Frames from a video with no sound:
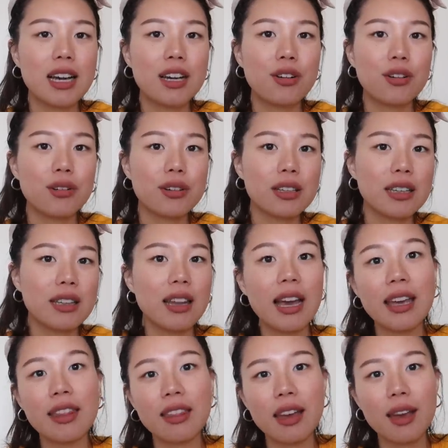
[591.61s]
I don't really
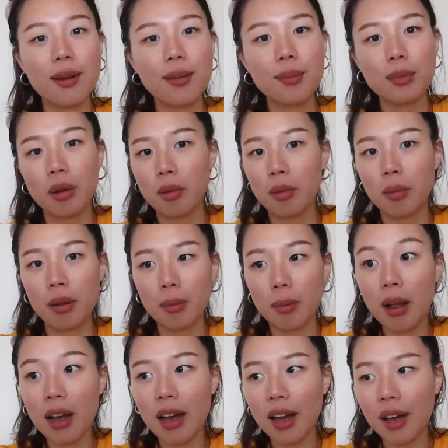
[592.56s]
like them, blah, blah, blah,
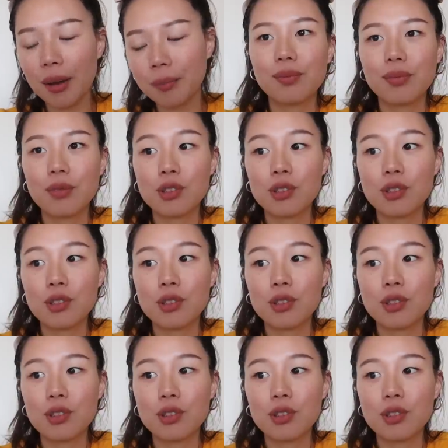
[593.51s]
blah.